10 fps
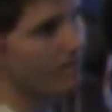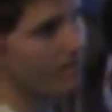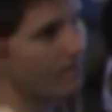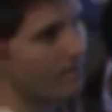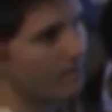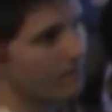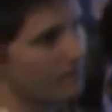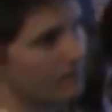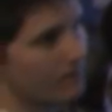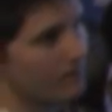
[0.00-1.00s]

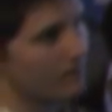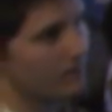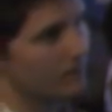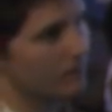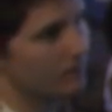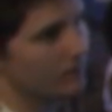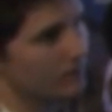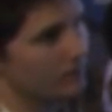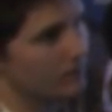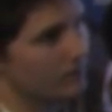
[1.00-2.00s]

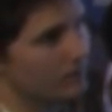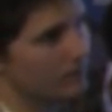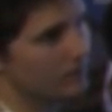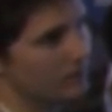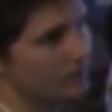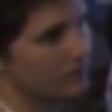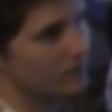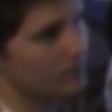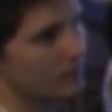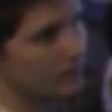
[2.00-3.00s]

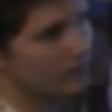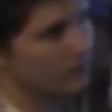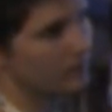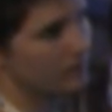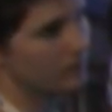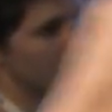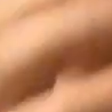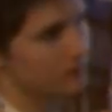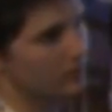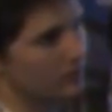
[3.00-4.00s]

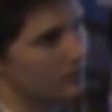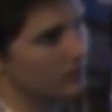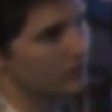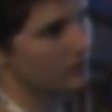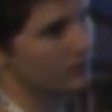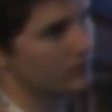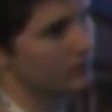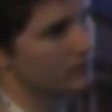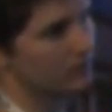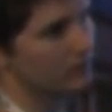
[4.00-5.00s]

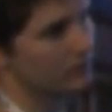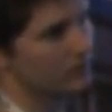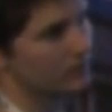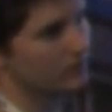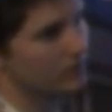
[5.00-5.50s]
(silent)